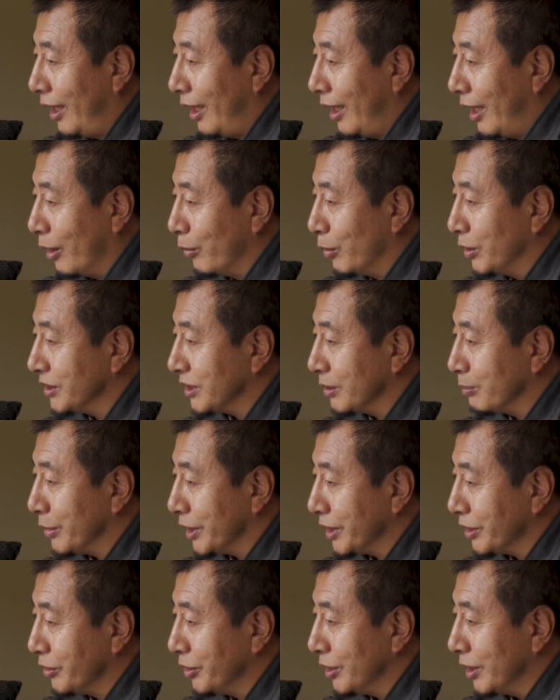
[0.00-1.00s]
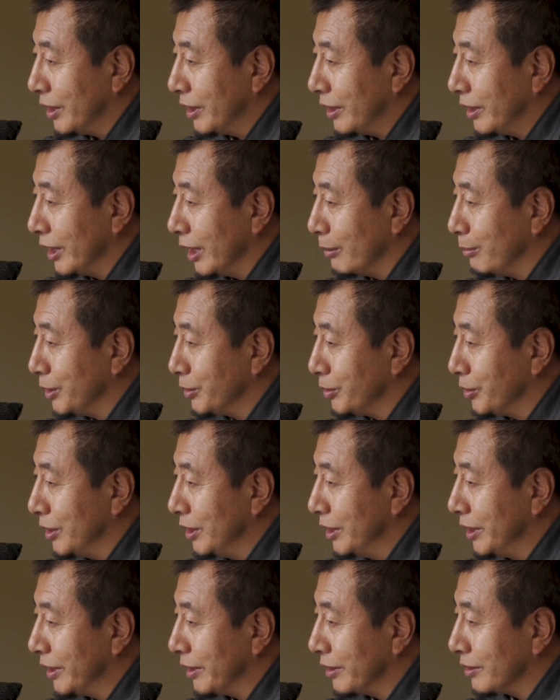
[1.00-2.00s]
I was in particular able to
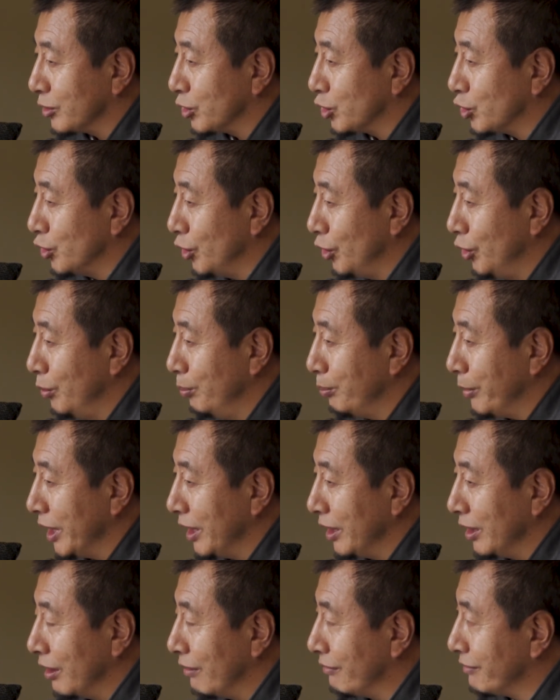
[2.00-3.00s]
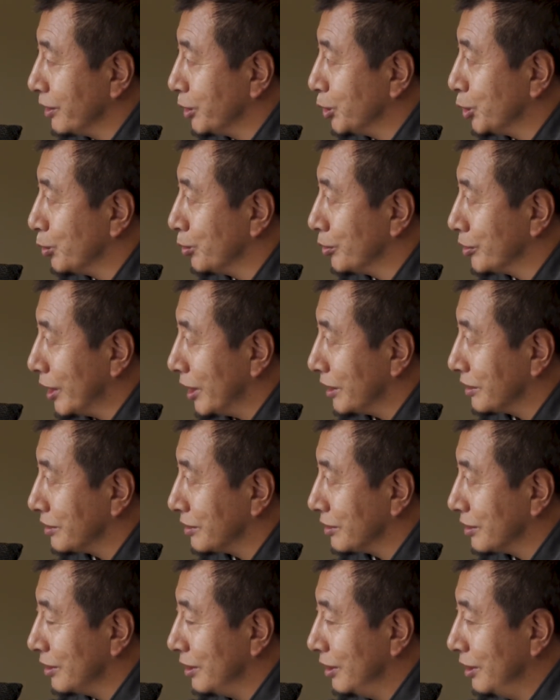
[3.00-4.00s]
learn so many of the
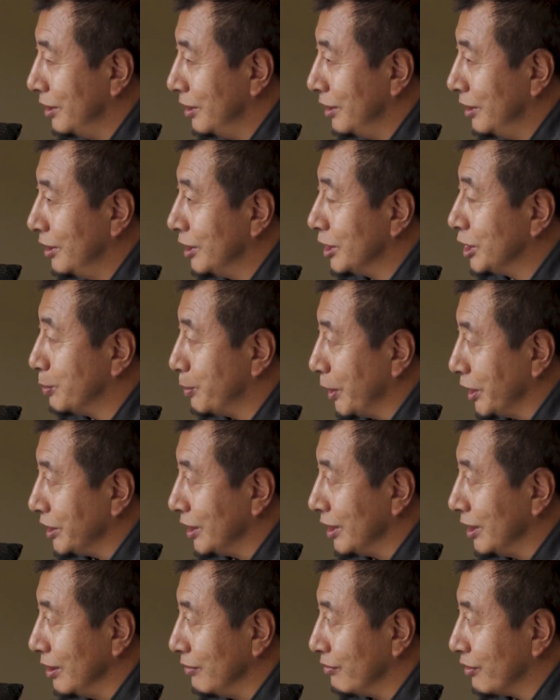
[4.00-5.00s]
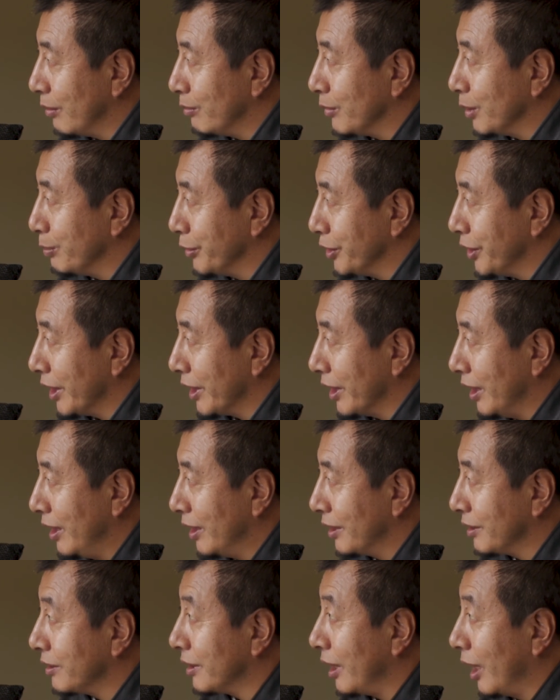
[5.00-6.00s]
jhumdras, especially from the Punaka,
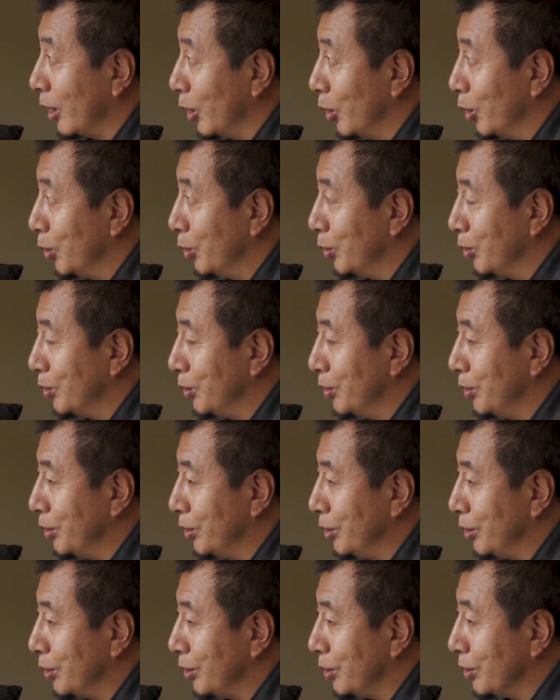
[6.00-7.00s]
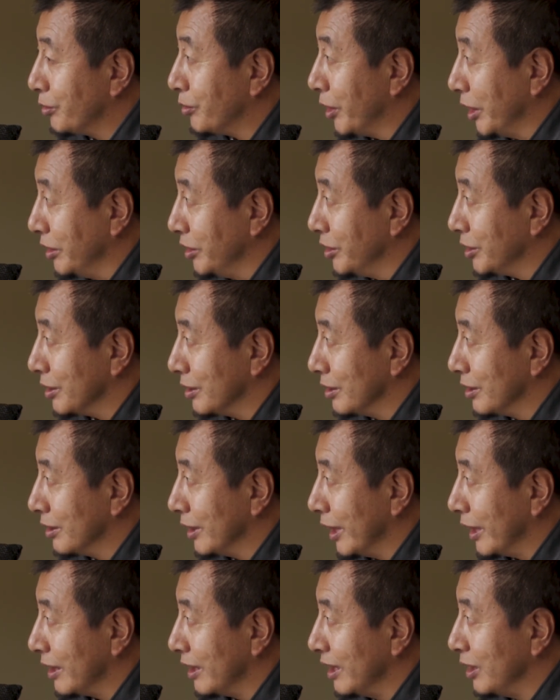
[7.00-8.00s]
Talo or tradition
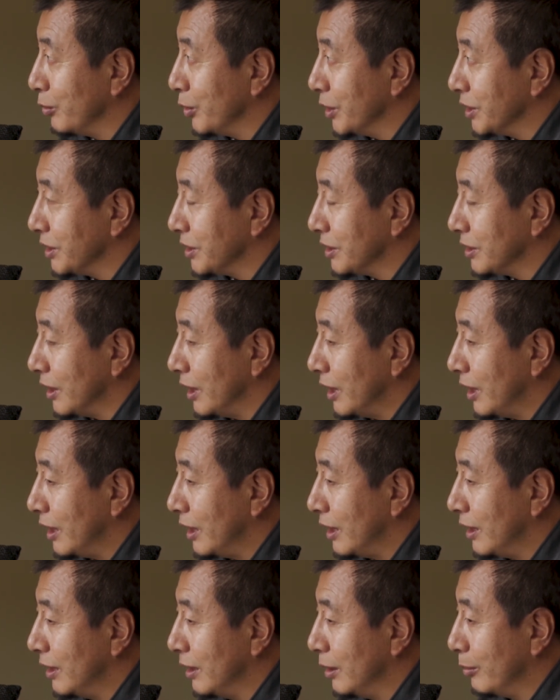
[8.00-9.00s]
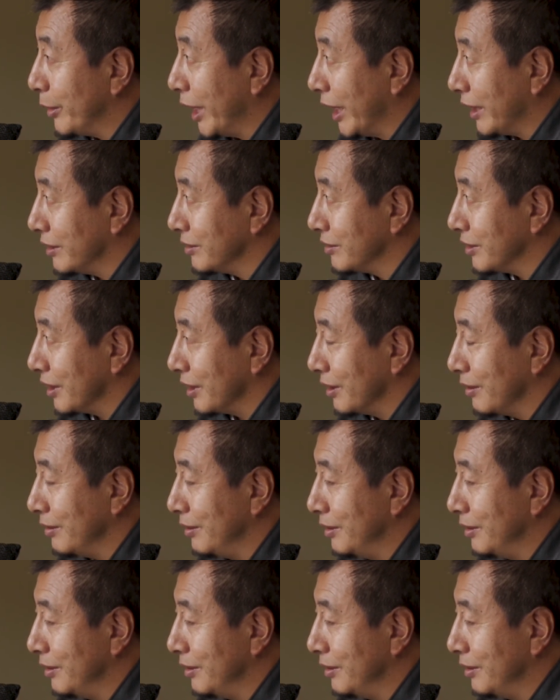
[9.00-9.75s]
that he was practicing.